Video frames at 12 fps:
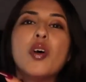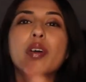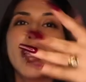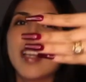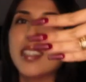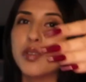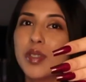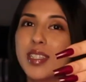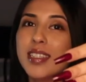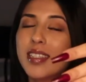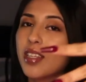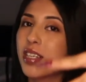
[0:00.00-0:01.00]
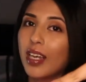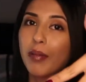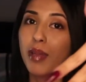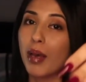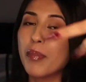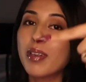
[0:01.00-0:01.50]
okay guys with these like
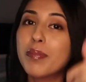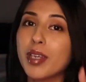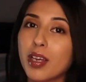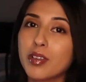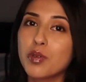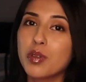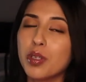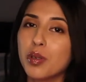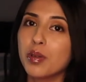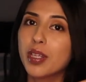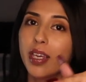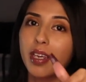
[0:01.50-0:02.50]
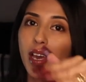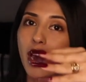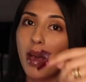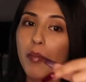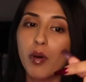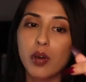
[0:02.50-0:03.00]
I'm, I'm gonna be honest with you
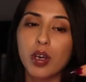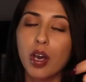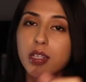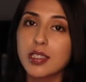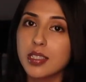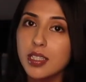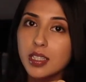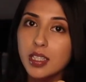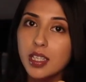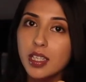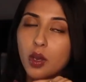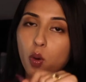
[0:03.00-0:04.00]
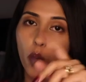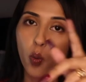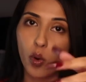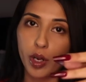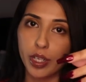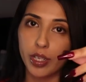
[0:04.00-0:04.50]
like i'm constantly
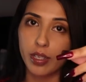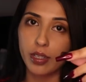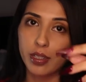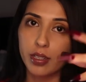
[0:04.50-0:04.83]
working